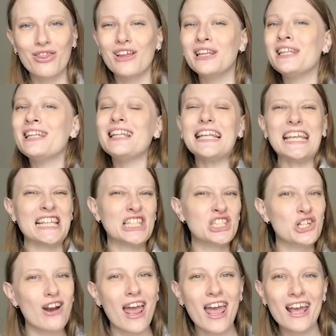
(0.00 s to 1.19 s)
The little
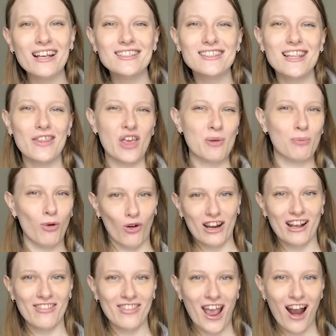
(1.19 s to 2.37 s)
Easter eggs that they put
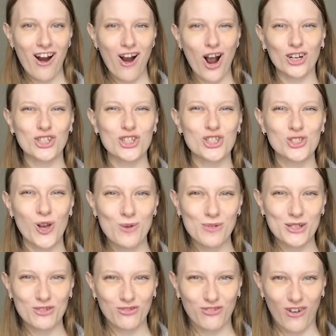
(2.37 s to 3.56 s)
in there are just so
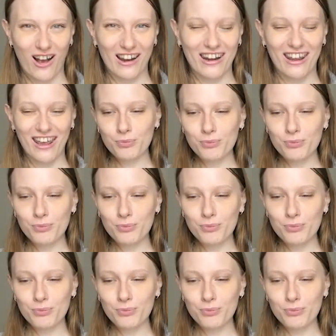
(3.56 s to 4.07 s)
much fun.